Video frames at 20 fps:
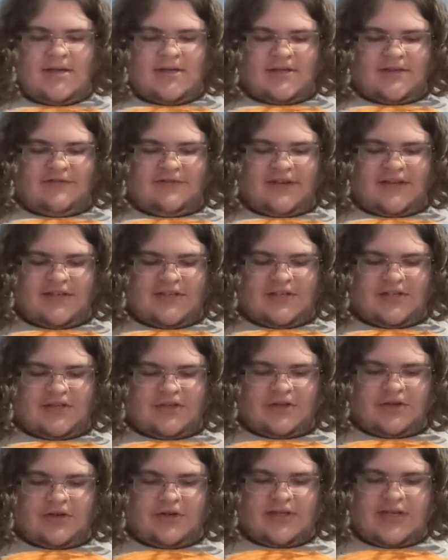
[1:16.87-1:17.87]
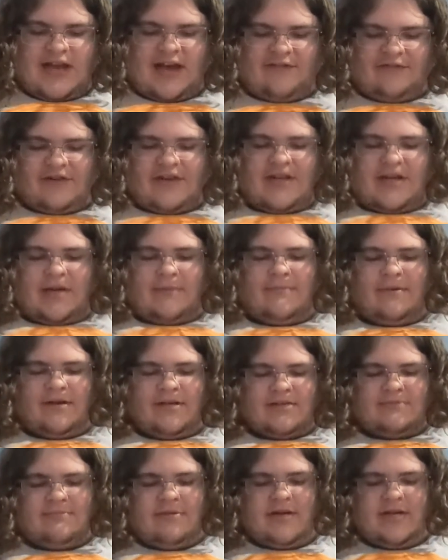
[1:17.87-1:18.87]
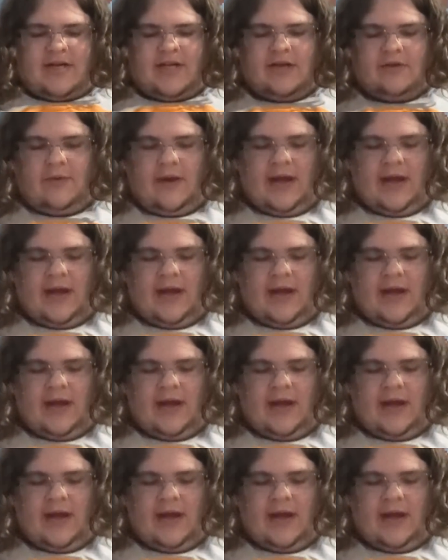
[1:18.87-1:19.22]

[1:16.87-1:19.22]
Sylvester, Daffy Duck, Bugs Bunny,